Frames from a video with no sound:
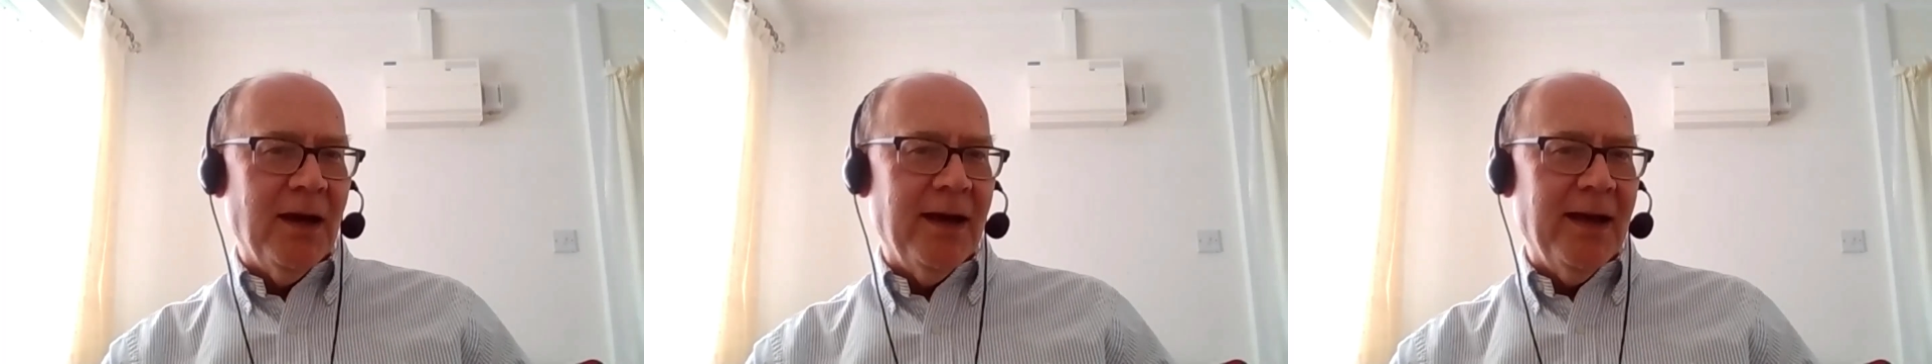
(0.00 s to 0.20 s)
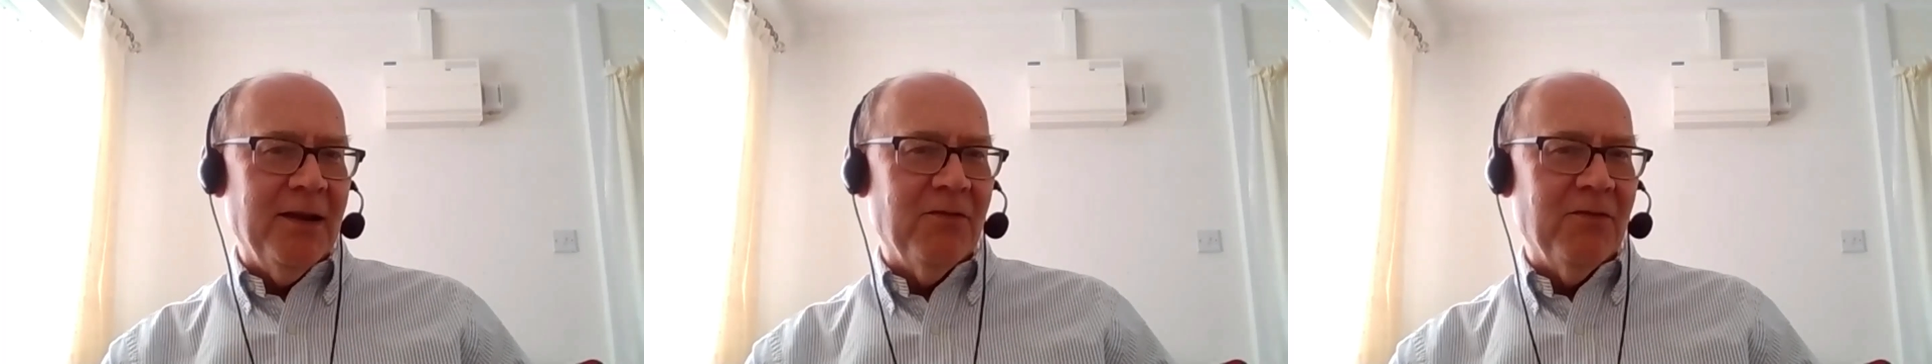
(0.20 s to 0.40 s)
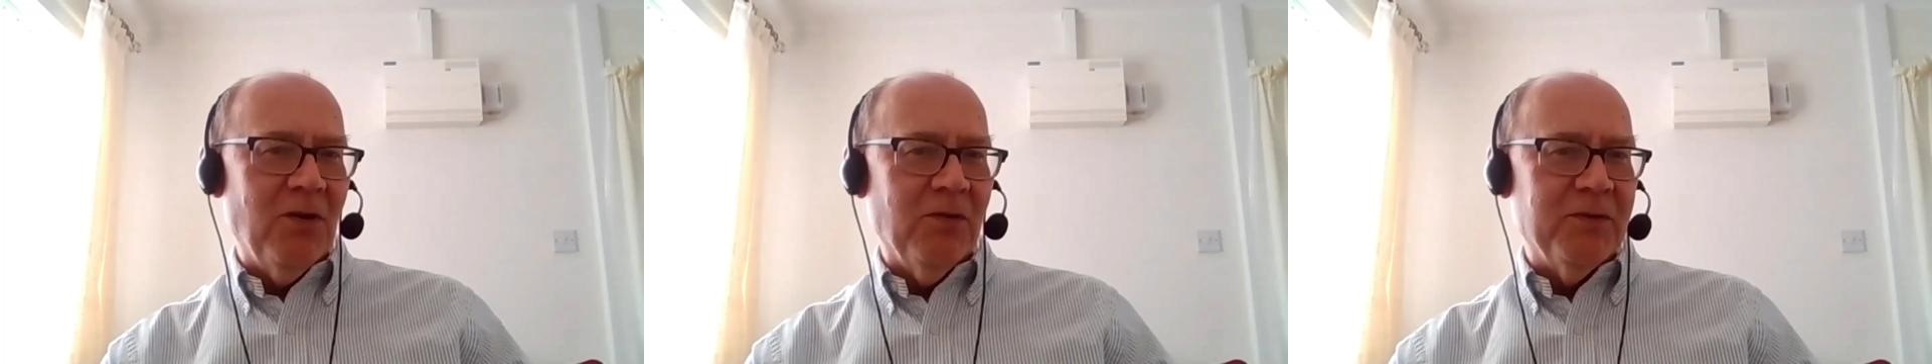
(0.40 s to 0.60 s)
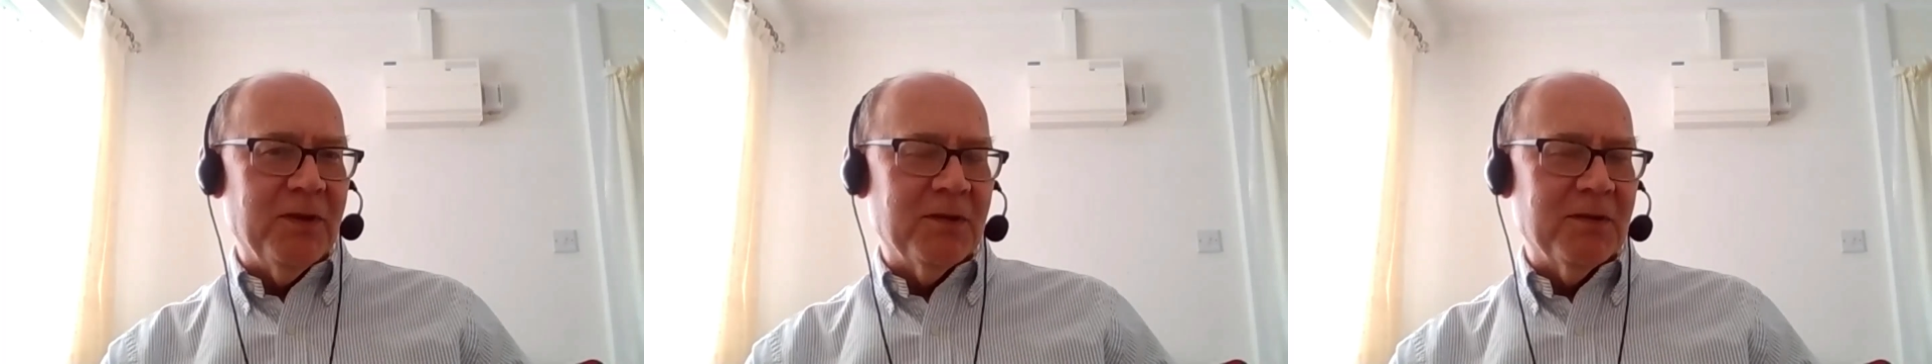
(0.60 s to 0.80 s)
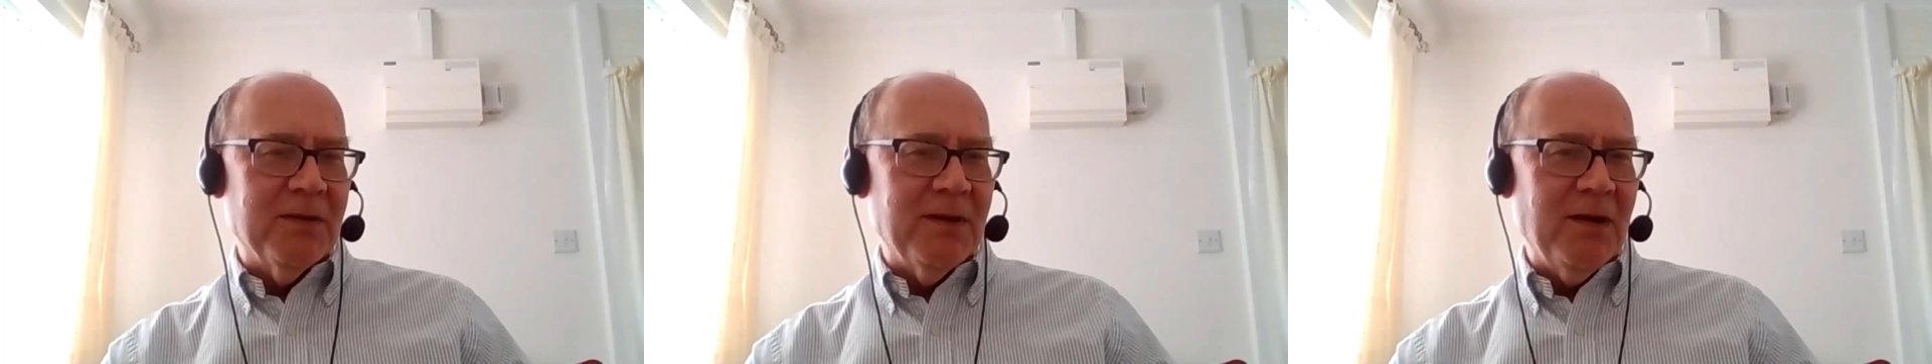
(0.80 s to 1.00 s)
involved
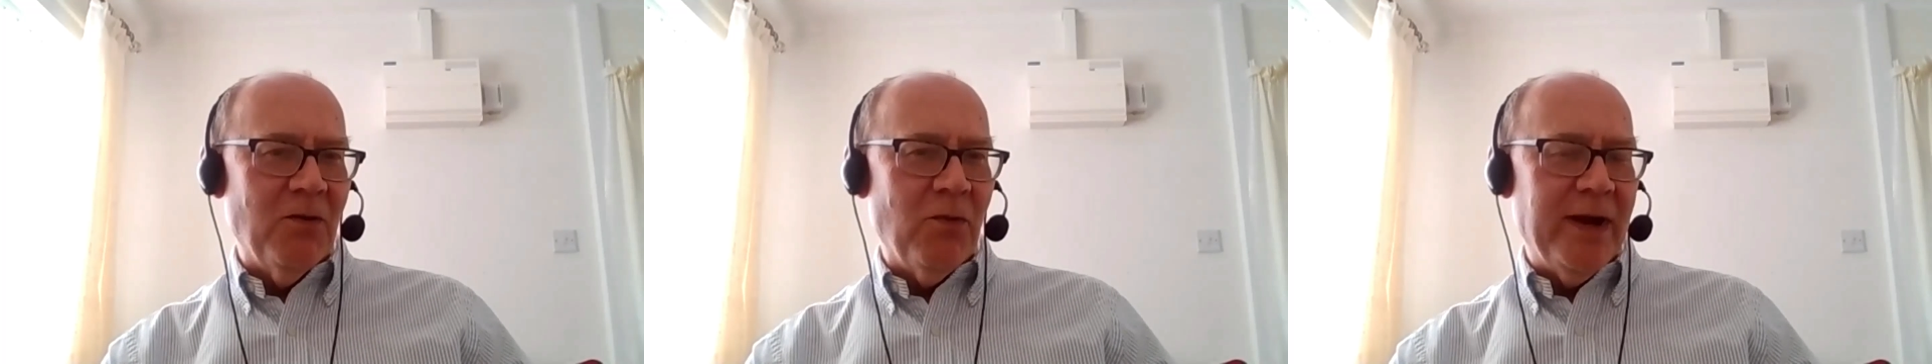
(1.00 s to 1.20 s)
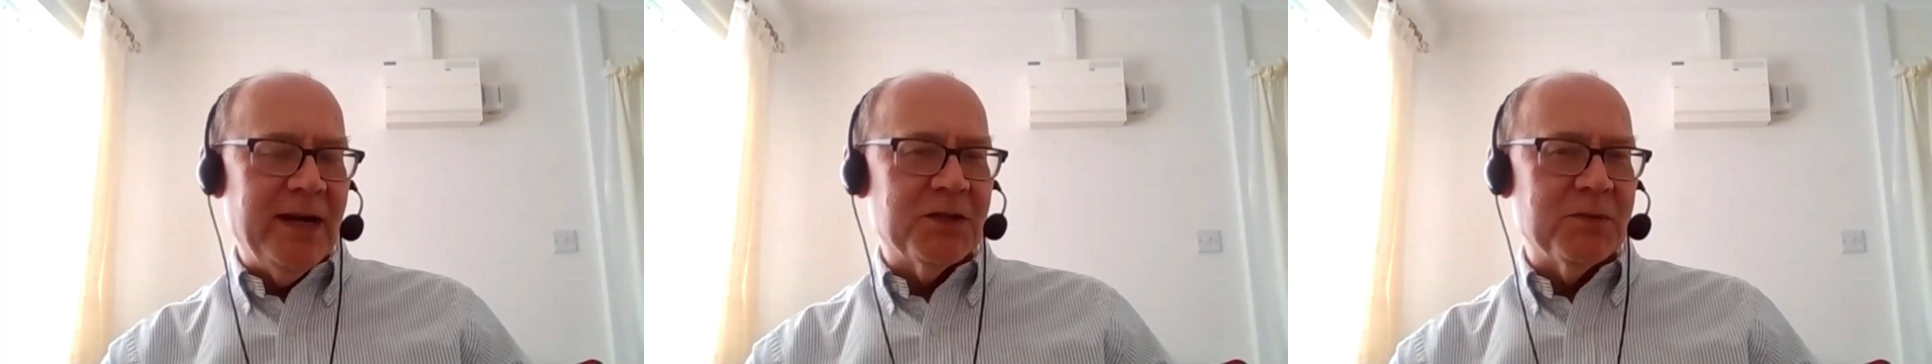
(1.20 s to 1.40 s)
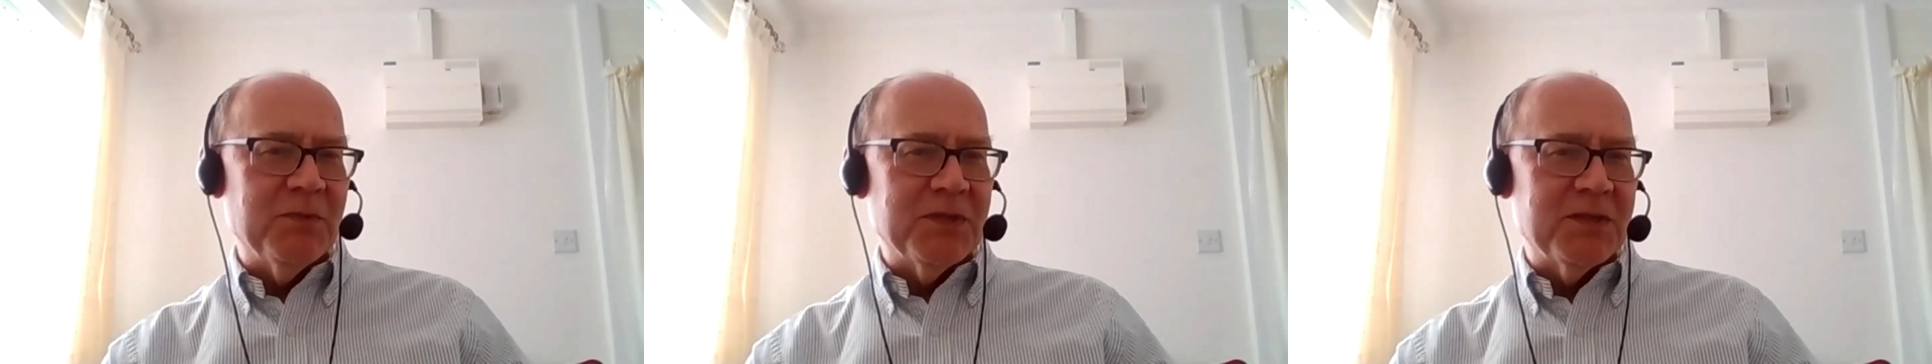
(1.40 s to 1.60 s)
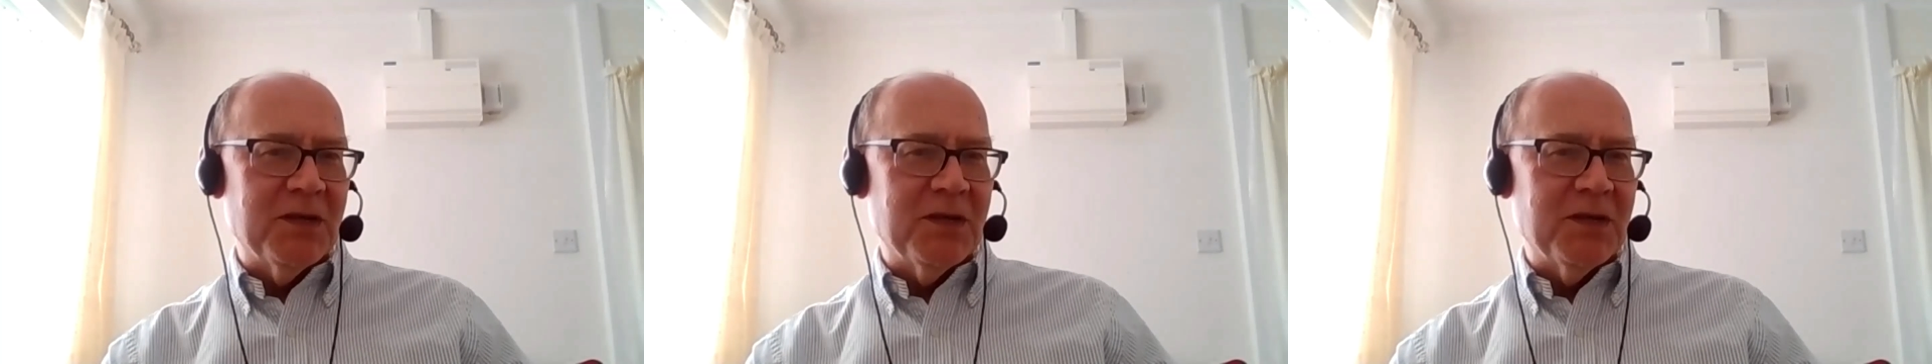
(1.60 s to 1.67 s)
in arrangements